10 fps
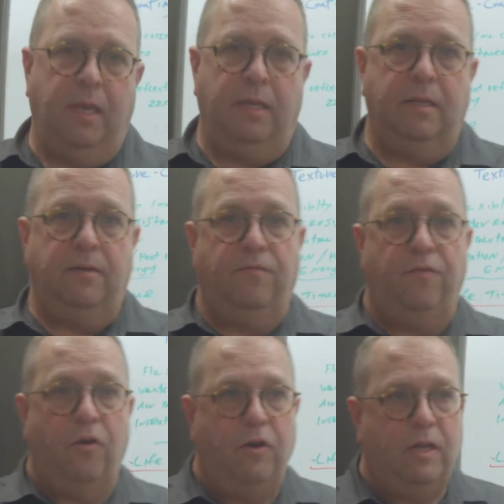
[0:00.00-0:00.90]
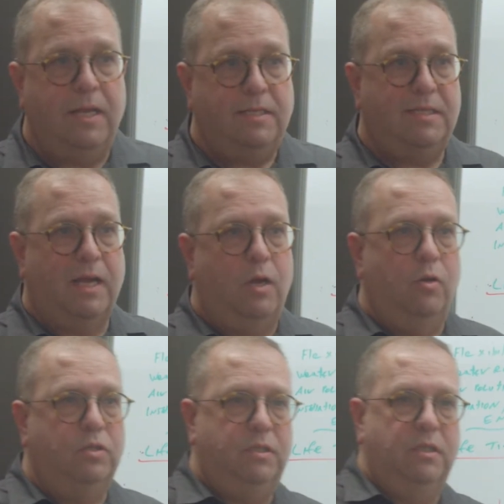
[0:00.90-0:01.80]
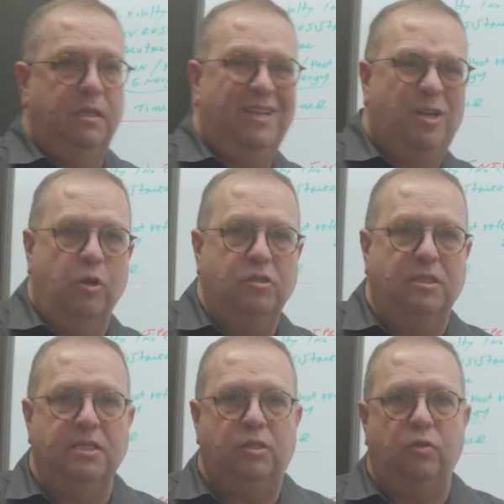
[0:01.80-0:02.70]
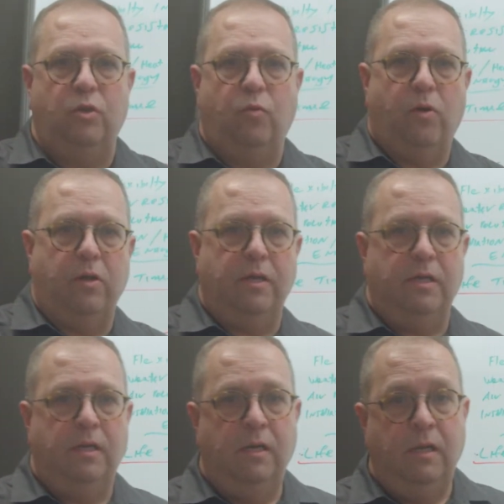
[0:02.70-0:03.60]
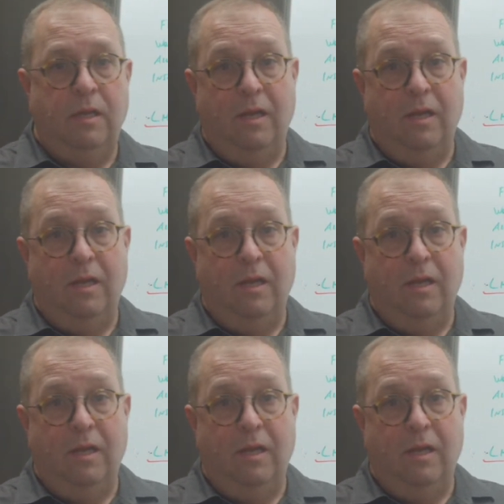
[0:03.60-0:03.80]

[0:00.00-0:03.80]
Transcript: In Florida, it's the closeness to the water